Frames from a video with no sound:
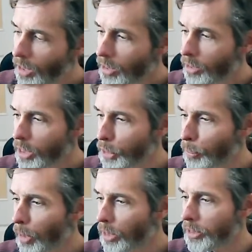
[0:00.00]
this
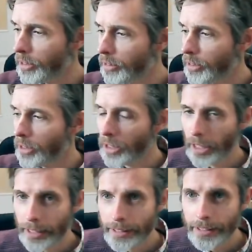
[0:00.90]
one
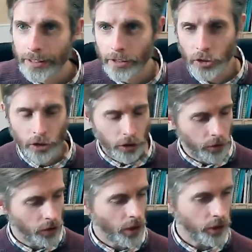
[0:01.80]
is
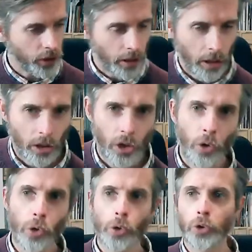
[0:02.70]
utilising our
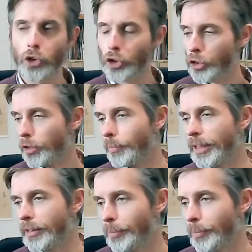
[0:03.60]
chord strumming